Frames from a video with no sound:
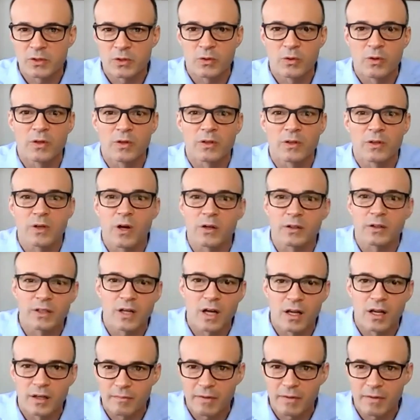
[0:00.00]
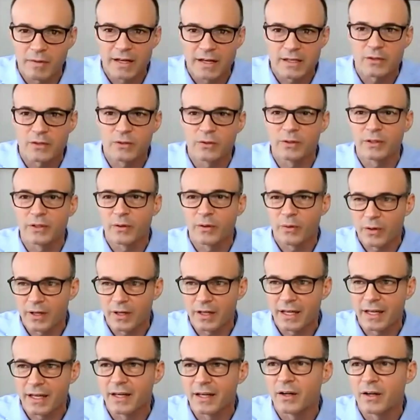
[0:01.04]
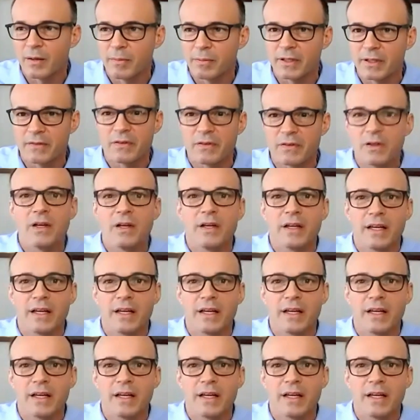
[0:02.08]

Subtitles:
school called Columbines School in Oregon, or I believe